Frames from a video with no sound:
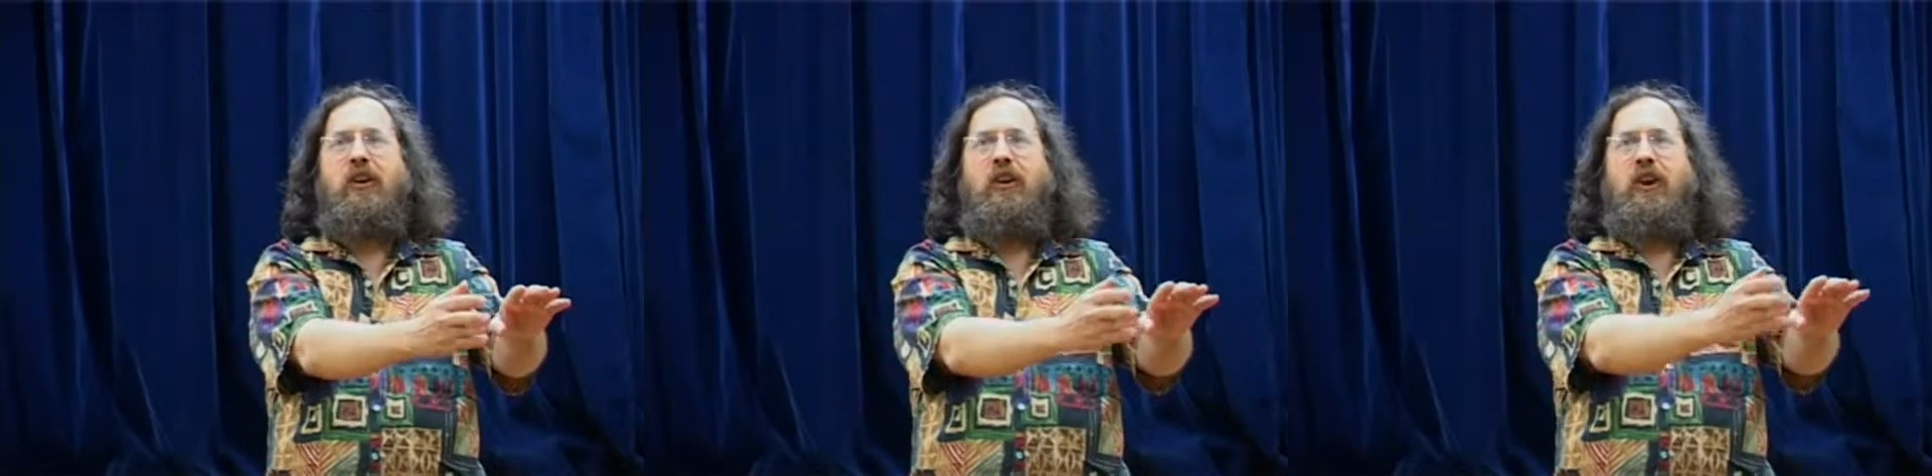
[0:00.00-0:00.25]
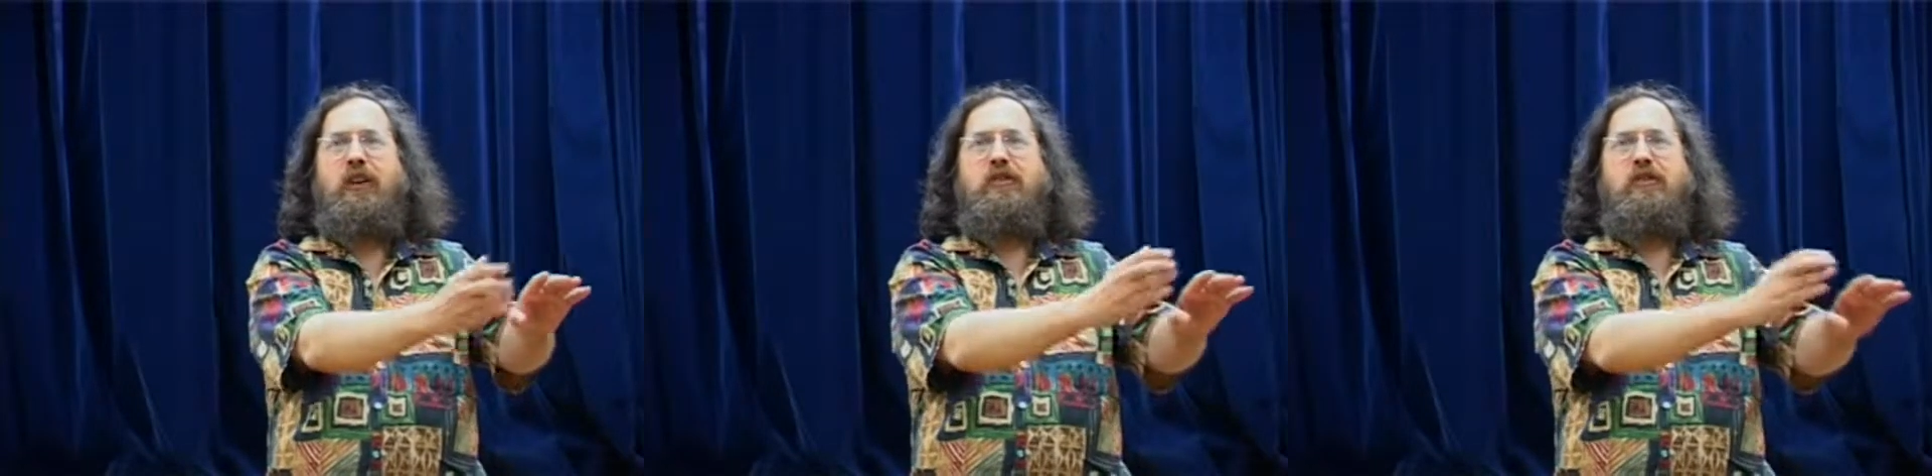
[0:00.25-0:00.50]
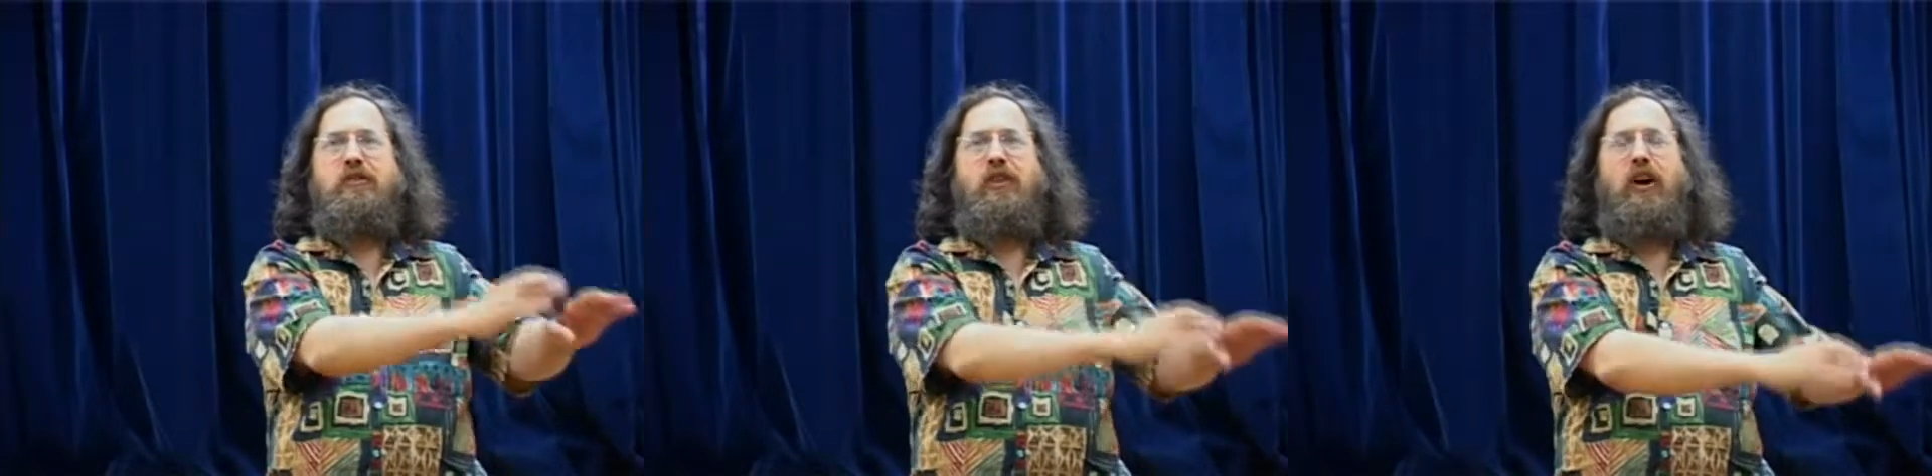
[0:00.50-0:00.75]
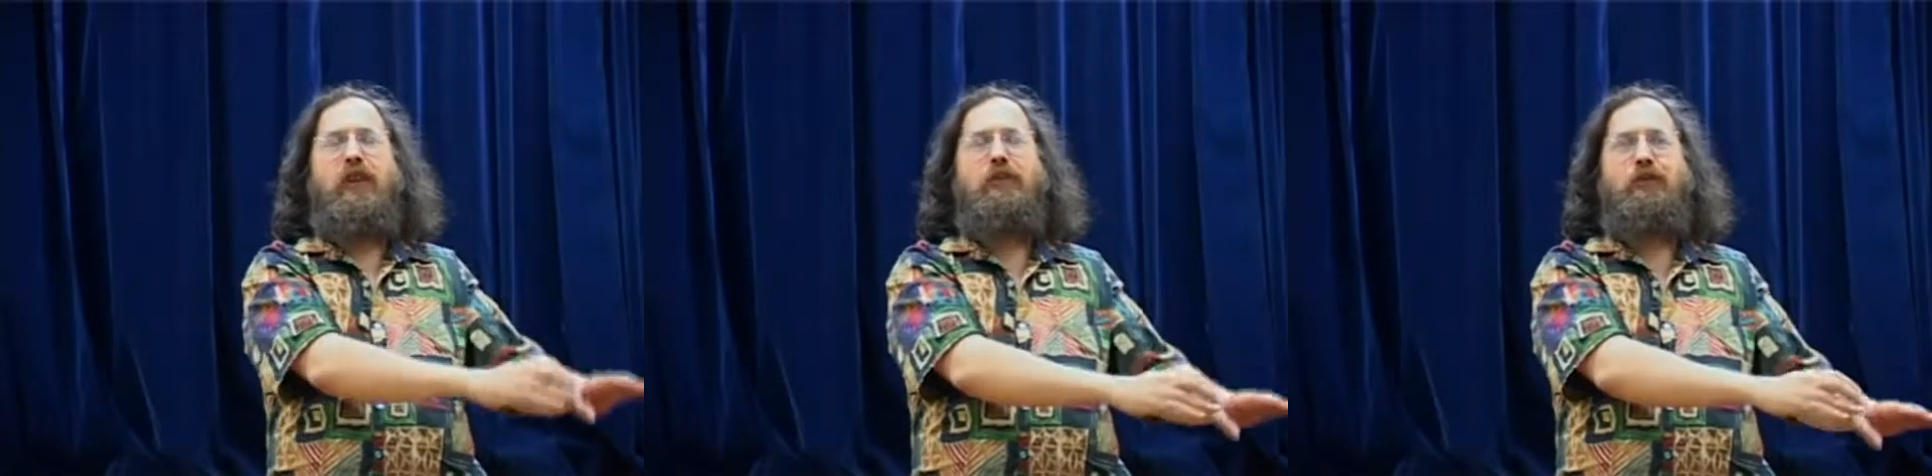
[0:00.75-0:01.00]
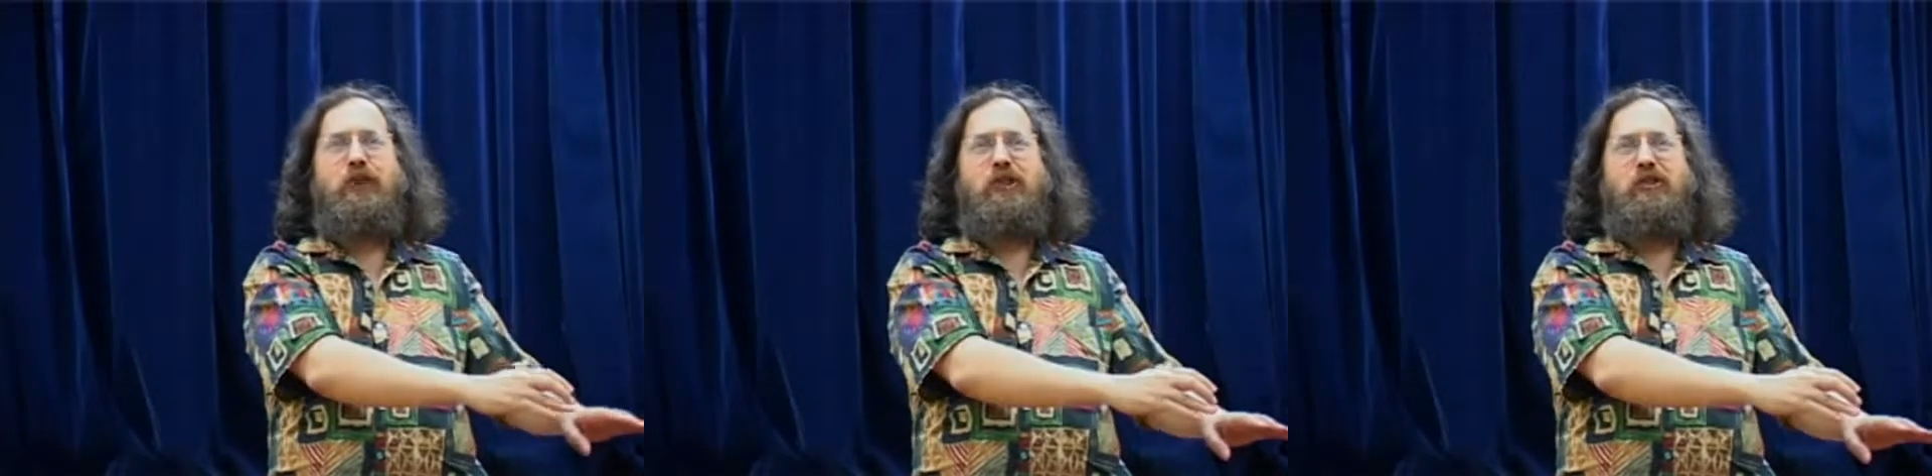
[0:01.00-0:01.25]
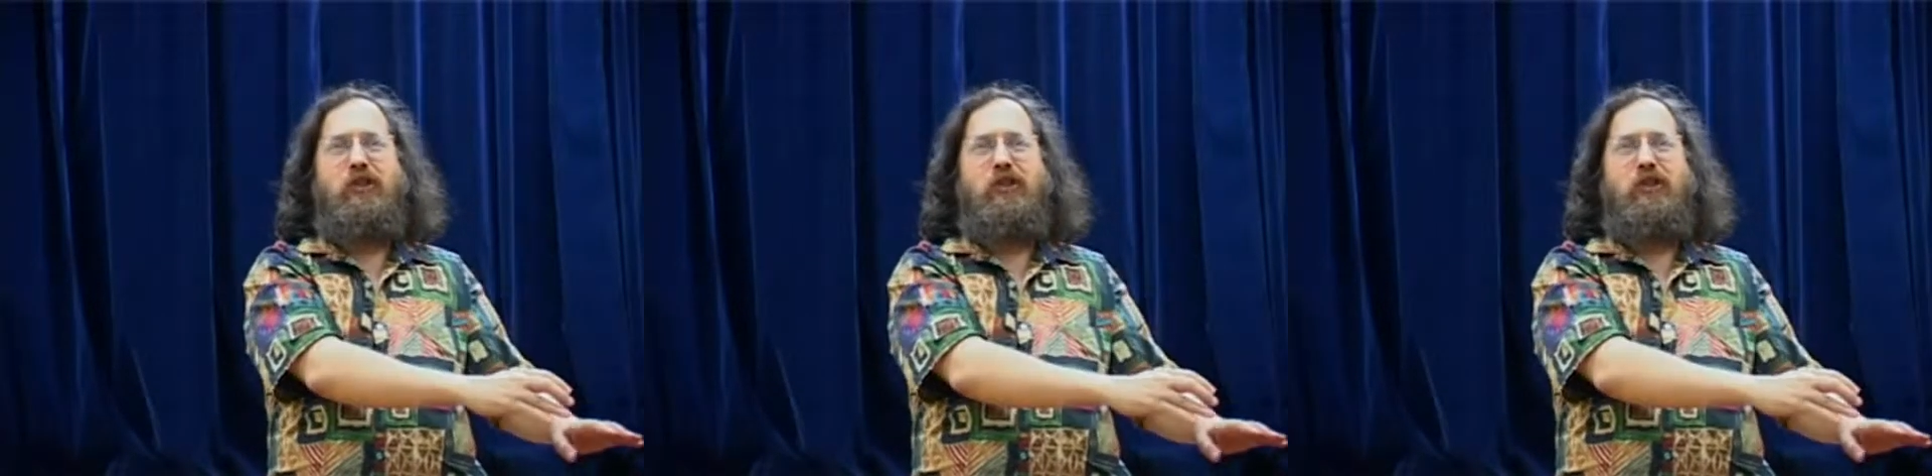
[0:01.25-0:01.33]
on non-free